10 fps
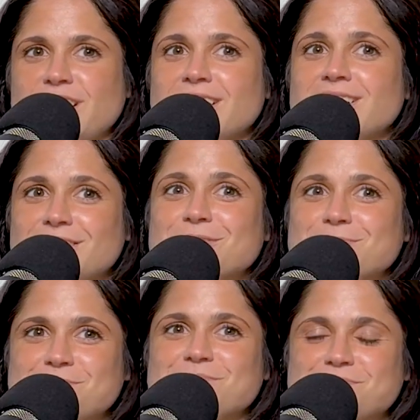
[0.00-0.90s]
I'll be
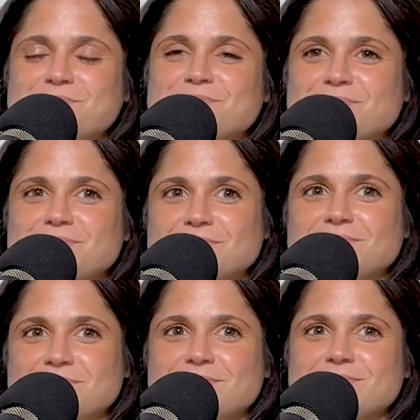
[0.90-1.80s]
taking those. Thank
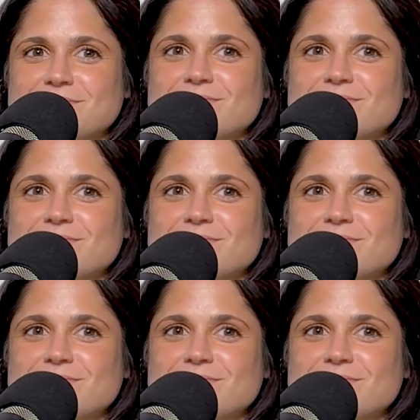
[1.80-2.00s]
you.